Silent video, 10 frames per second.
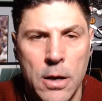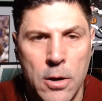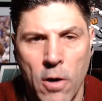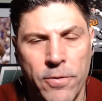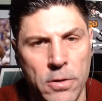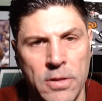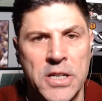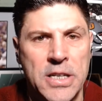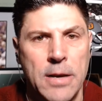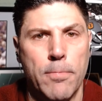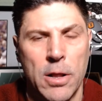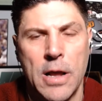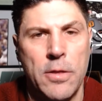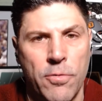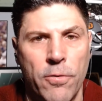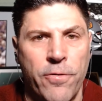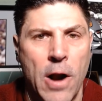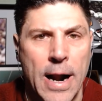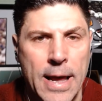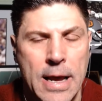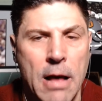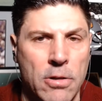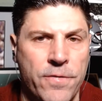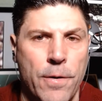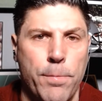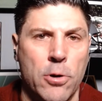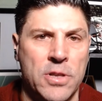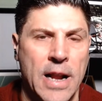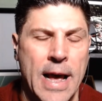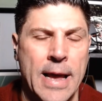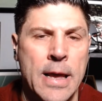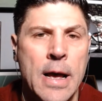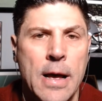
Carver and Lisi, Monday through Friday, College Football Today,